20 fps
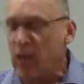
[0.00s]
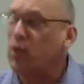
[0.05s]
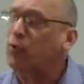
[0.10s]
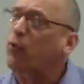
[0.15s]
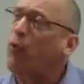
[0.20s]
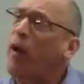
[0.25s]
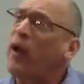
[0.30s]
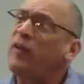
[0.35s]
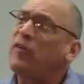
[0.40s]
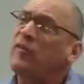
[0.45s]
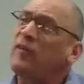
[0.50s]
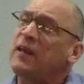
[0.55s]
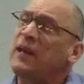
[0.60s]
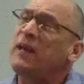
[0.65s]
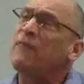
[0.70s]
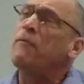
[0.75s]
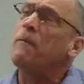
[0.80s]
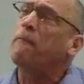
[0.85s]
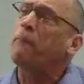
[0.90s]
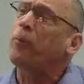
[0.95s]
Christ
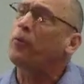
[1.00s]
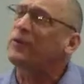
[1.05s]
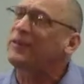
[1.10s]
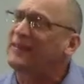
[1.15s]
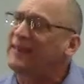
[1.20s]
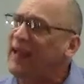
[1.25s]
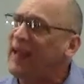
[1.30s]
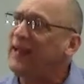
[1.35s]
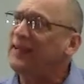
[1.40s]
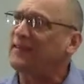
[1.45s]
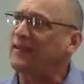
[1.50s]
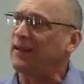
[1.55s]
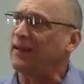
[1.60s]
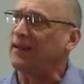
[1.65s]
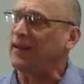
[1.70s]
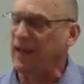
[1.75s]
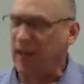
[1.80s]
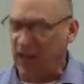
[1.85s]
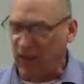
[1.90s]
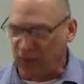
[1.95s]
even
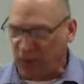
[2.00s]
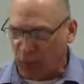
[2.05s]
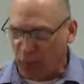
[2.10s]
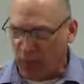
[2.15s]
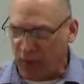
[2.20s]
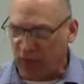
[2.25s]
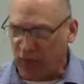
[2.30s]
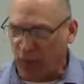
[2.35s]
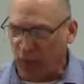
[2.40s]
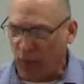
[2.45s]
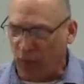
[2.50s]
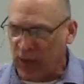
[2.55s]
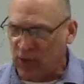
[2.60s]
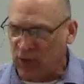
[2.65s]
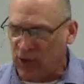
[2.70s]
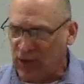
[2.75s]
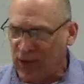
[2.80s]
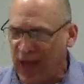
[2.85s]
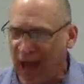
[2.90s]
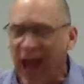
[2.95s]
predicted his
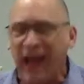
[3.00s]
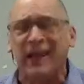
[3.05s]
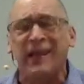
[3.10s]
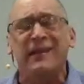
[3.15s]
resurrection